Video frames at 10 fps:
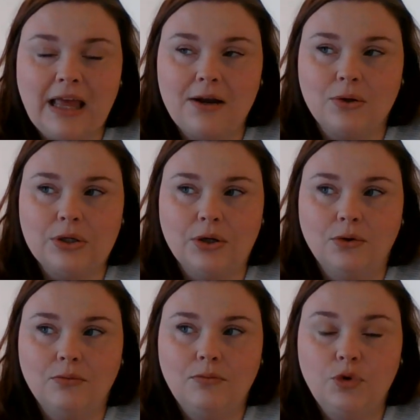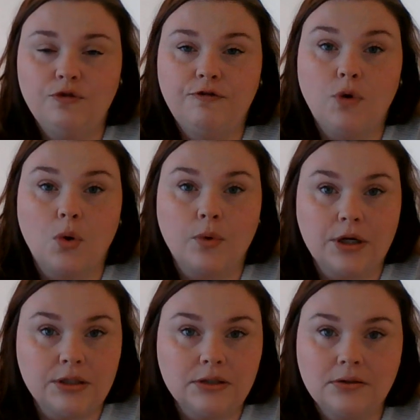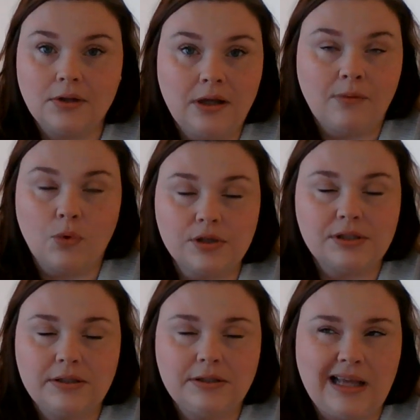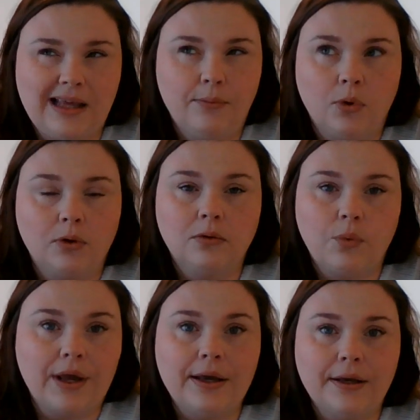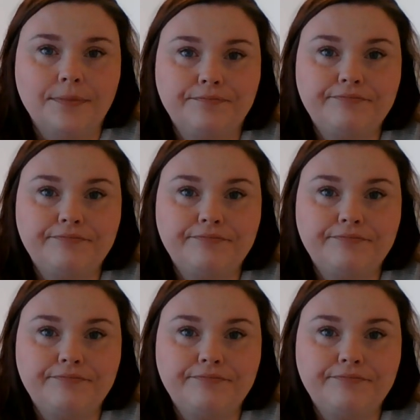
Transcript: don't know, move forward in a more stable way.